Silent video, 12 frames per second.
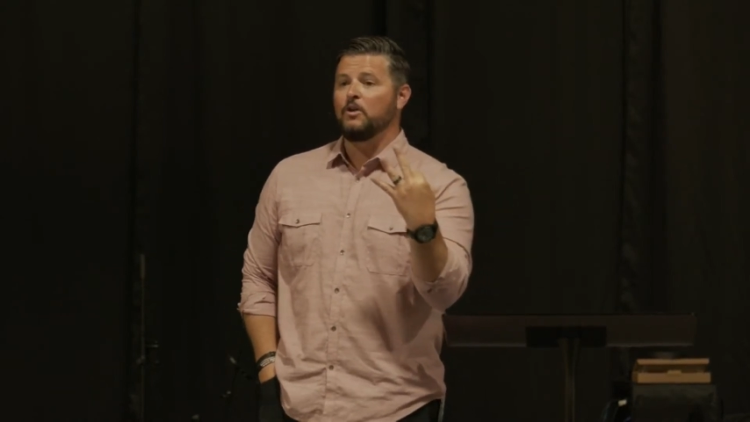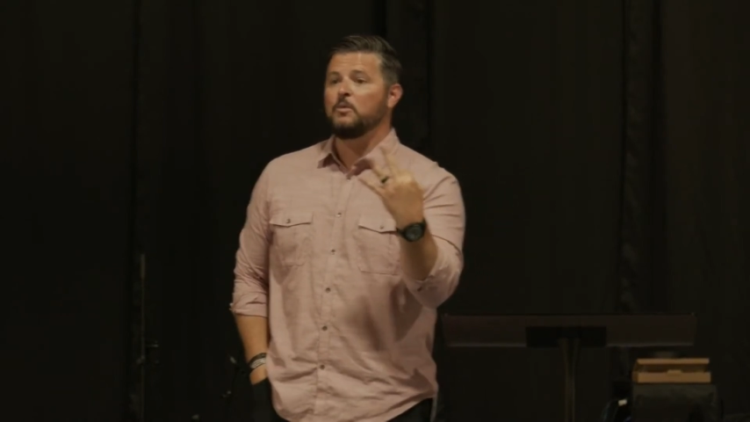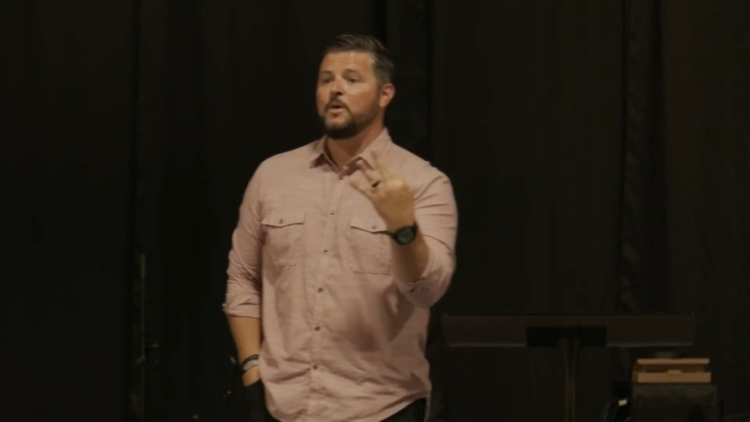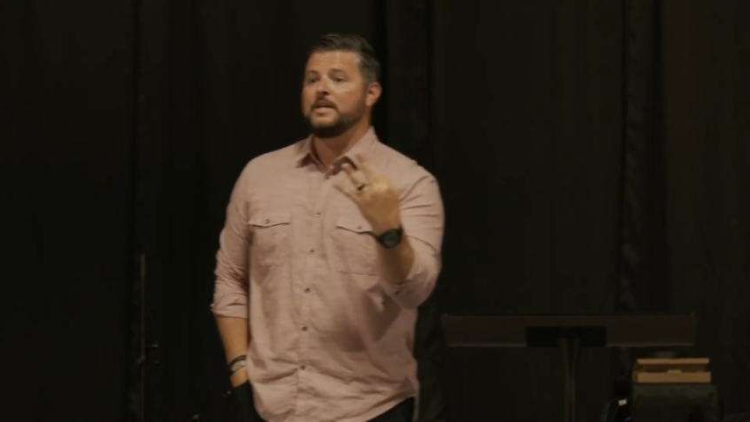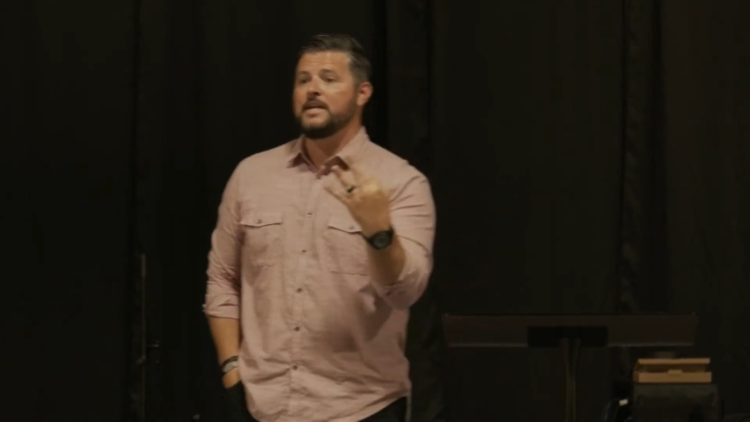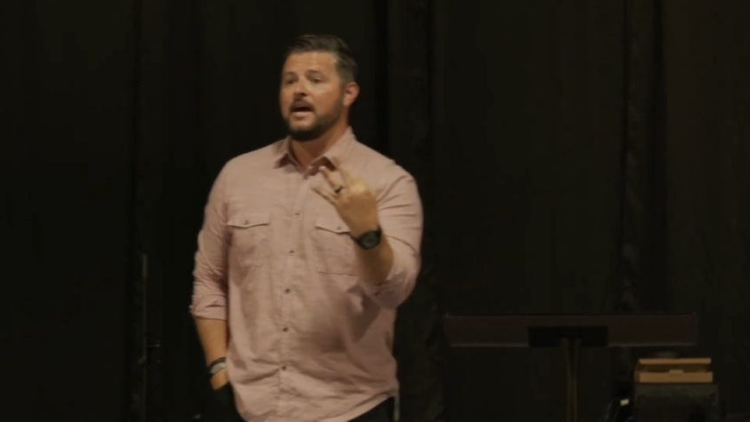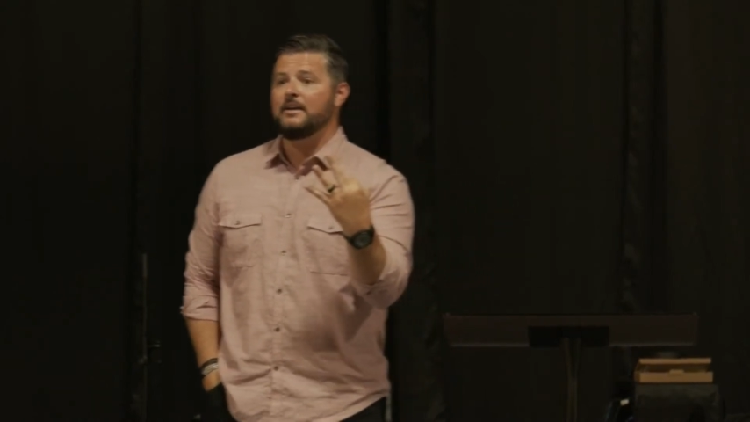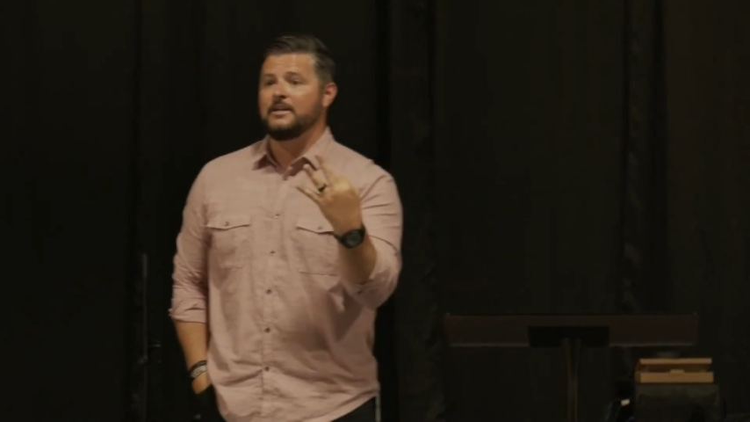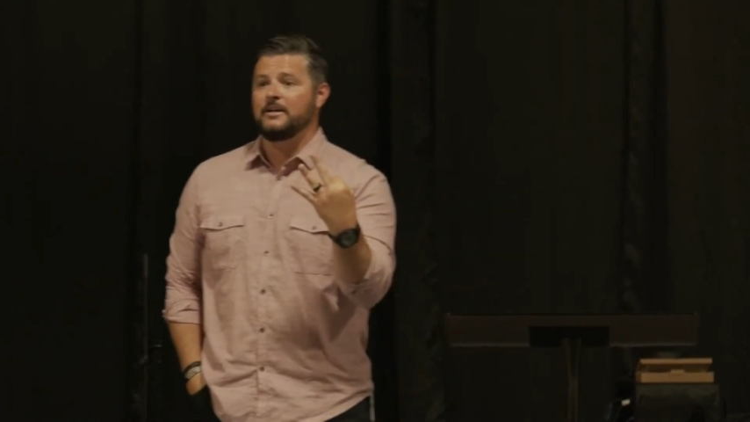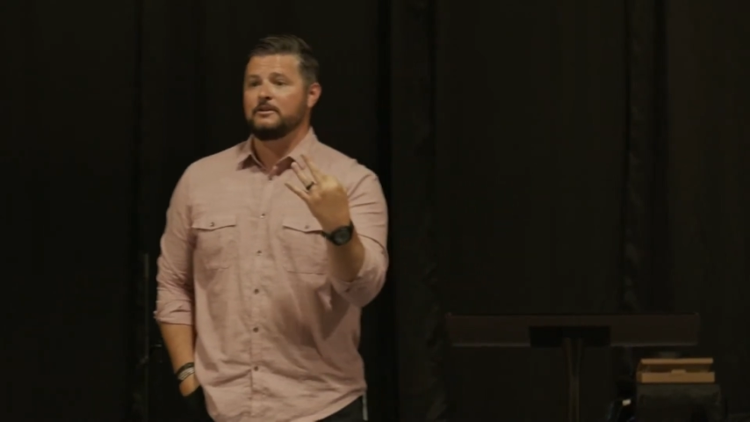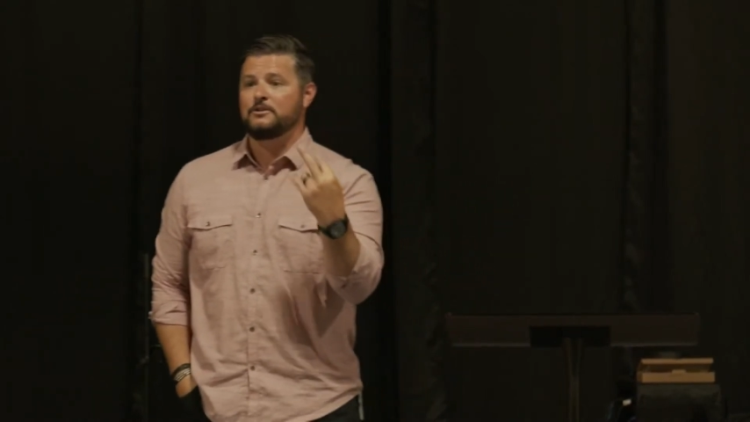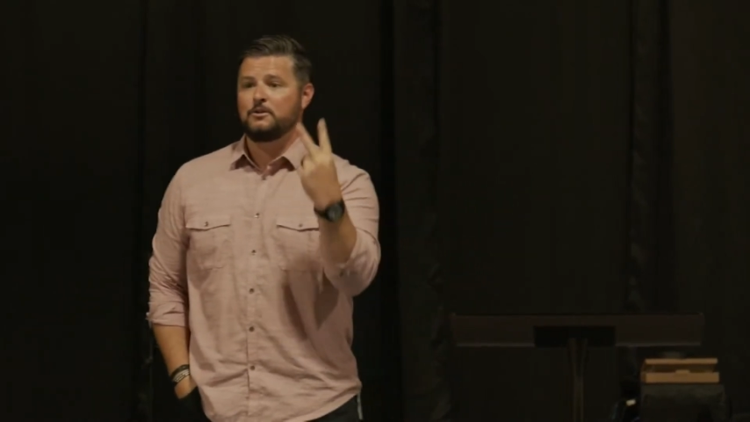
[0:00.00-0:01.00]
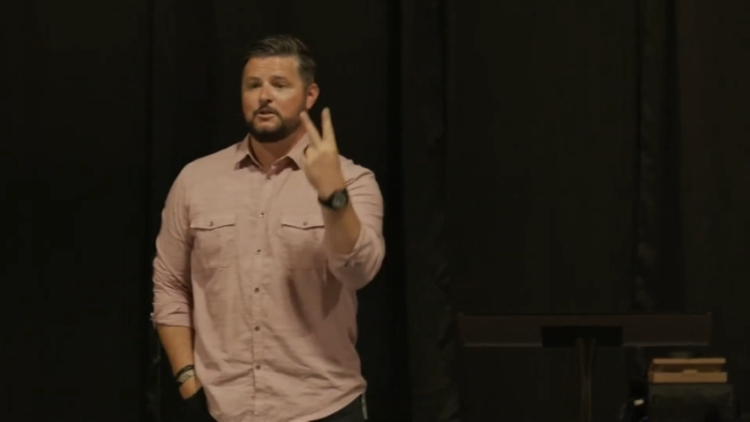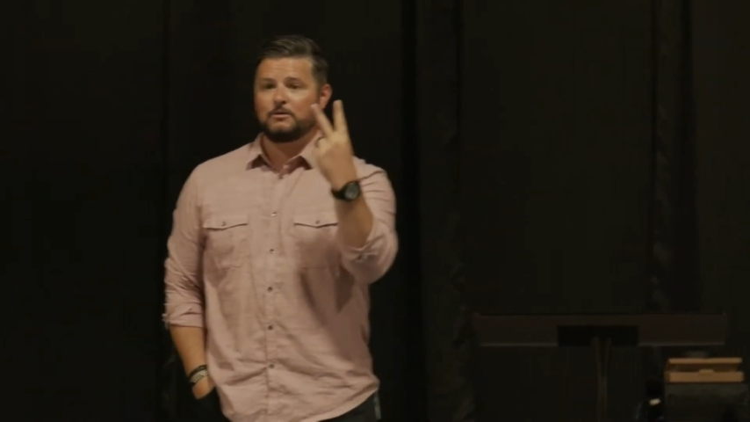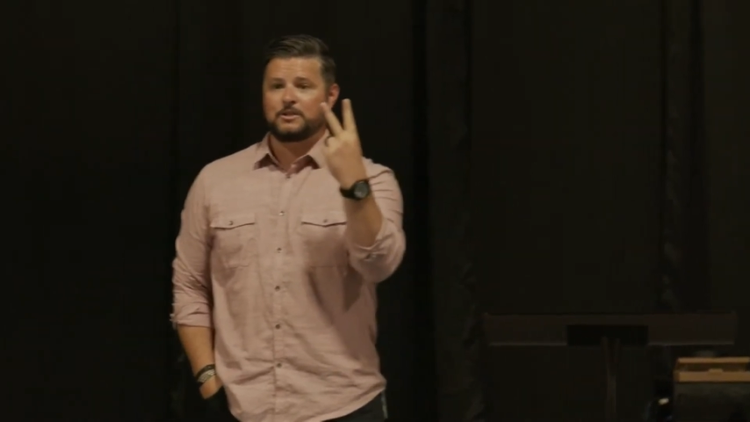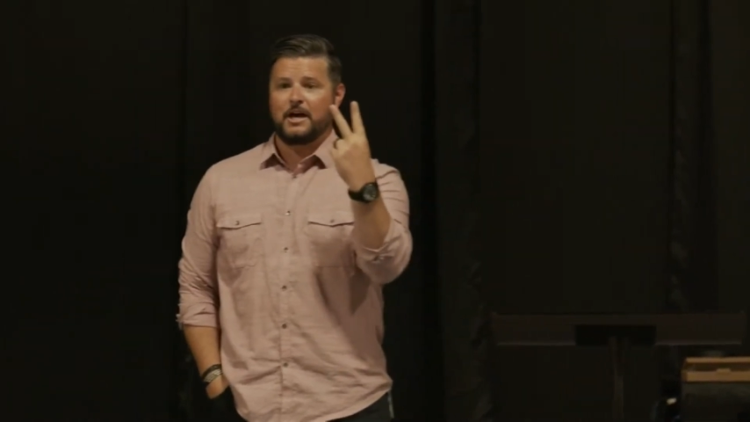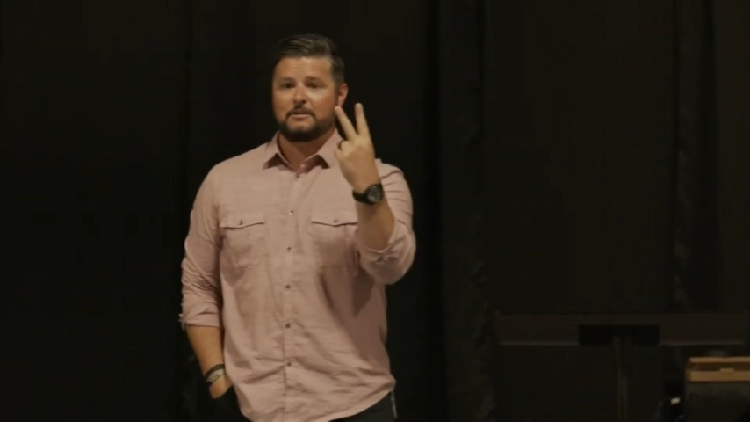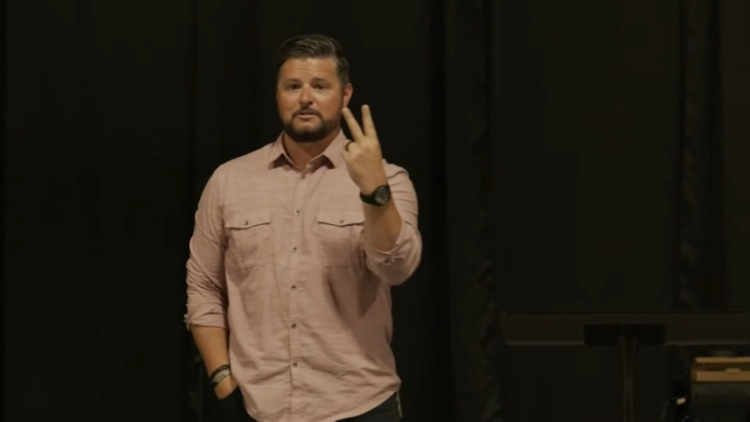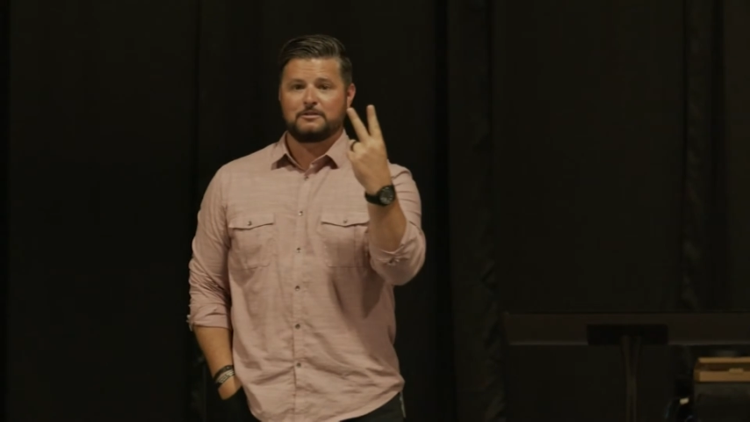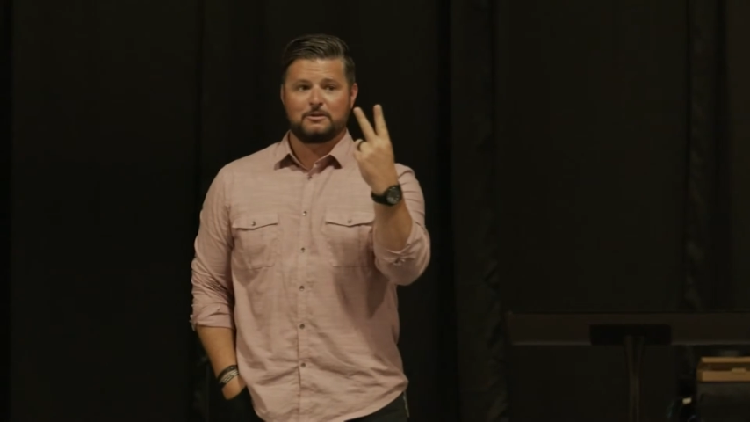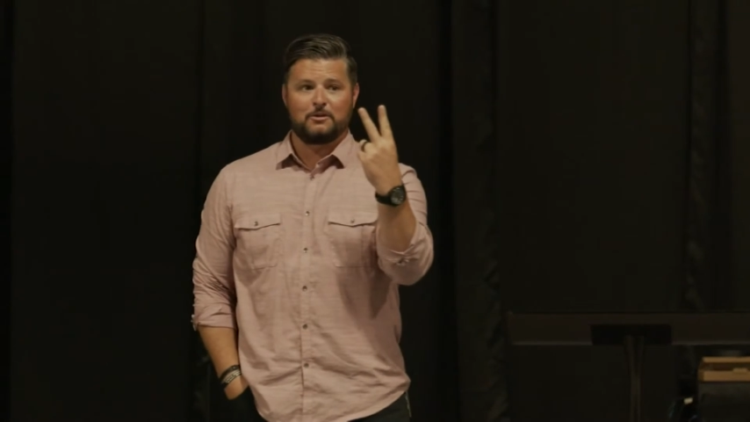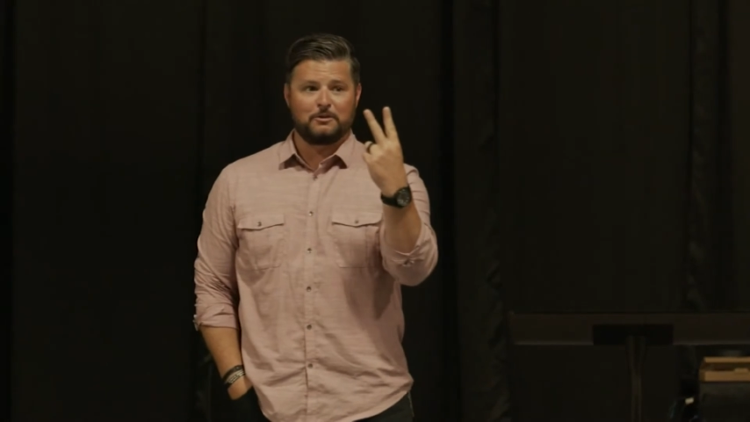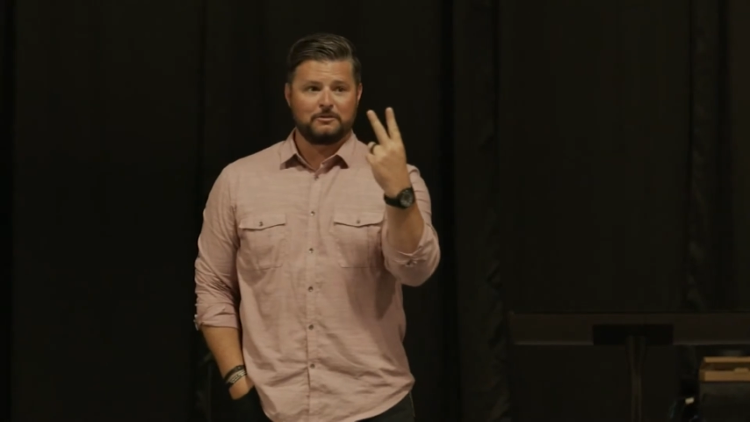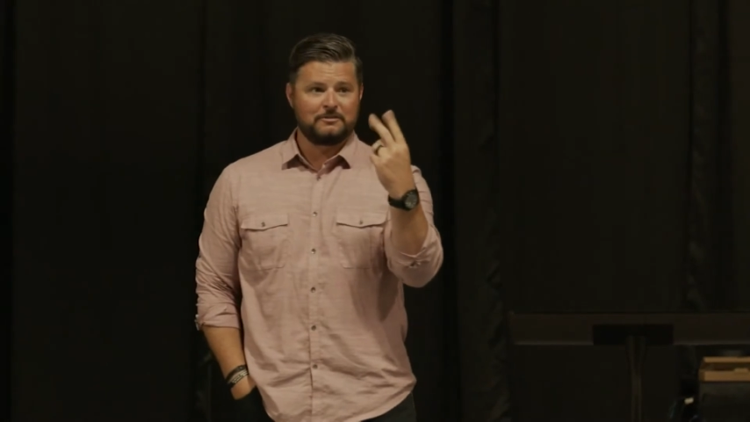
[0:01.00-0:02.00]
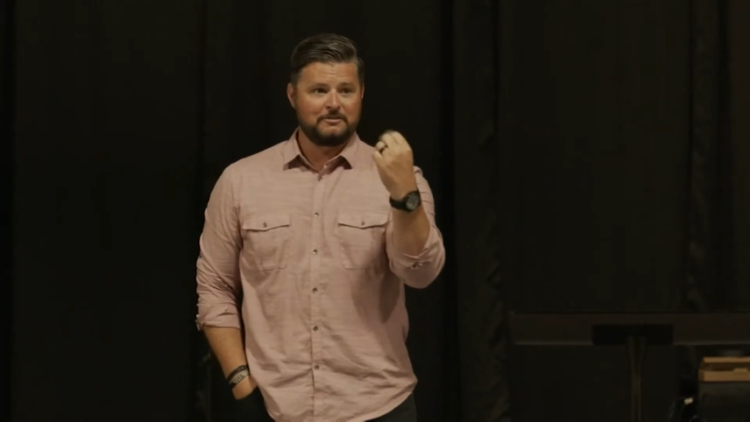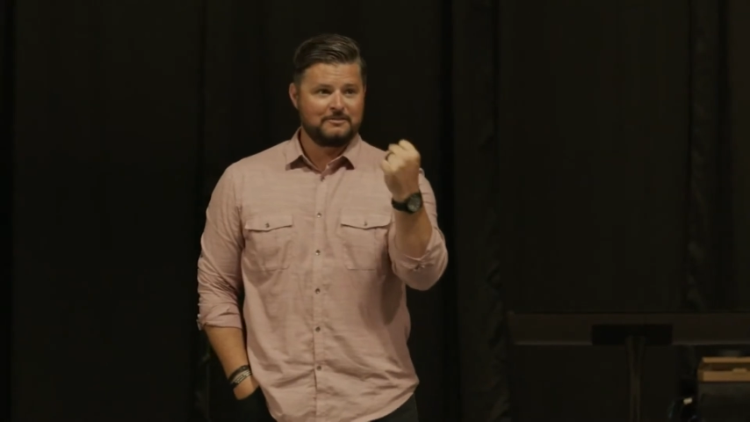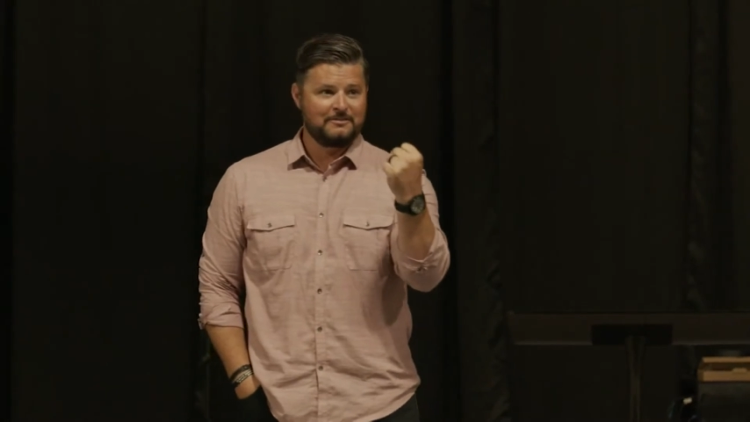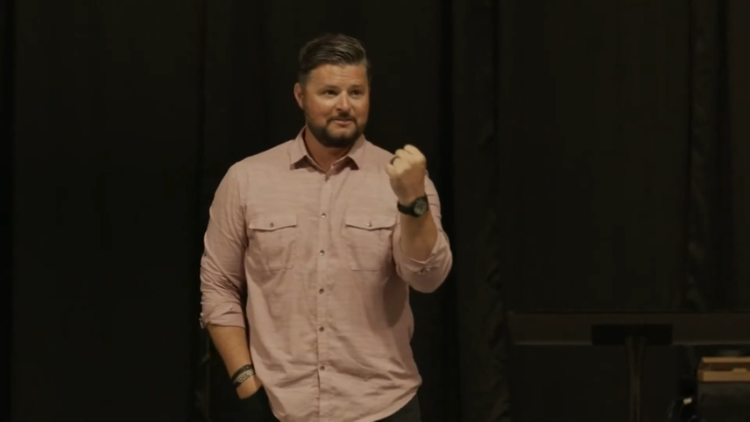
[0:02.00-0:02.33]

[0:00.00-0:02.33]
On the way down here, two of those houses sold.